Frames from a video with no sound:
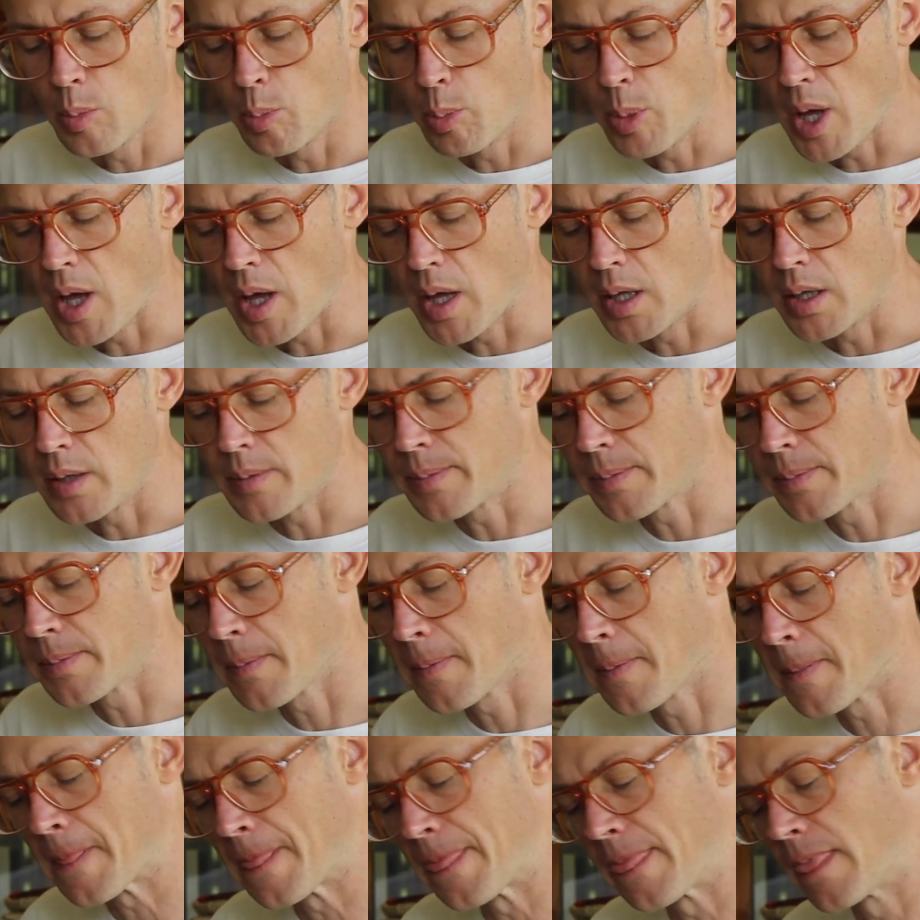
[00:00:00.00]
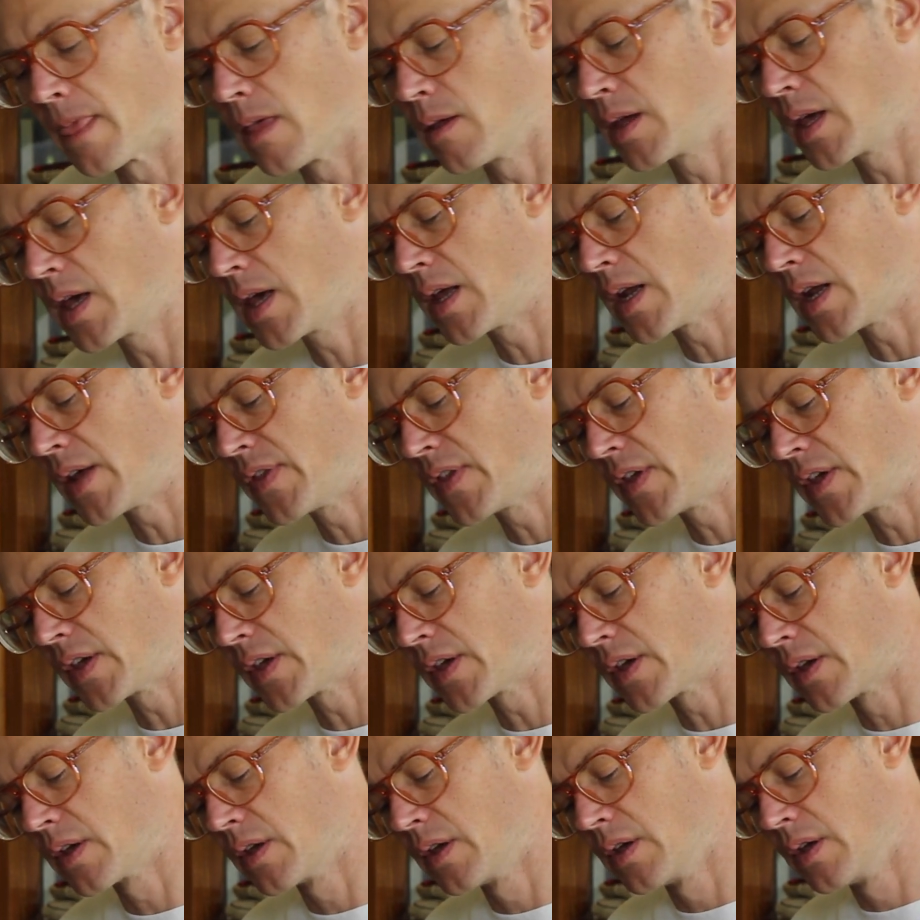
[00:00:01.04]
But again, I
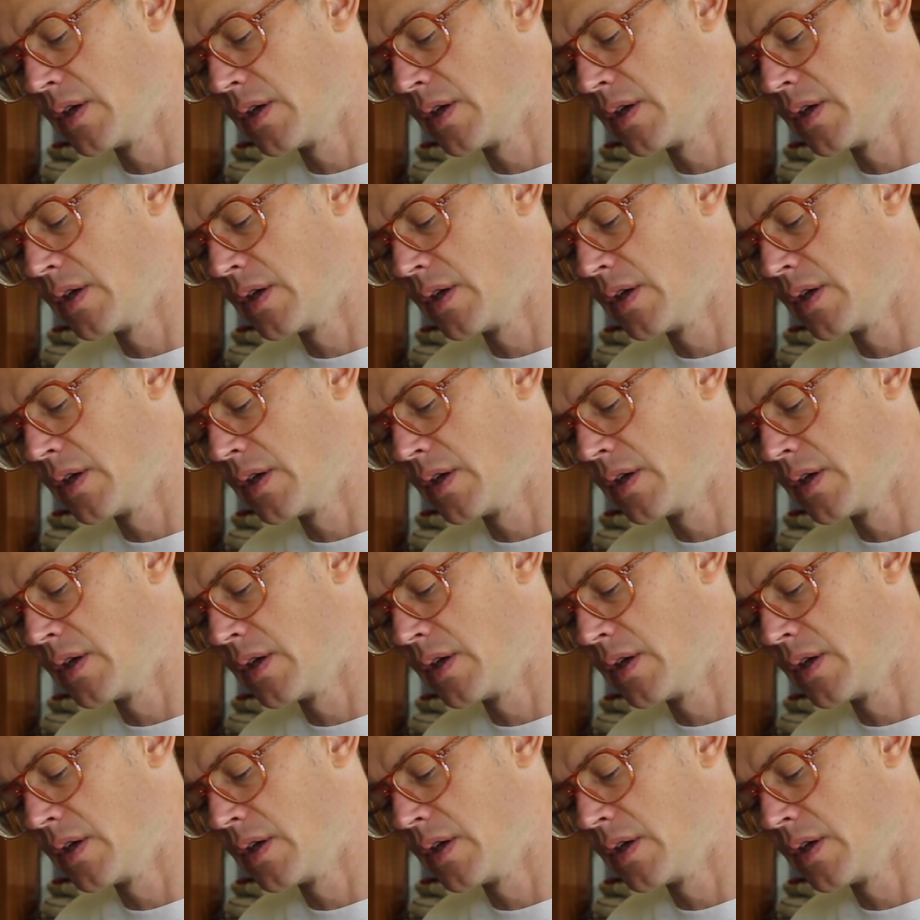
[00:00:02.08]
think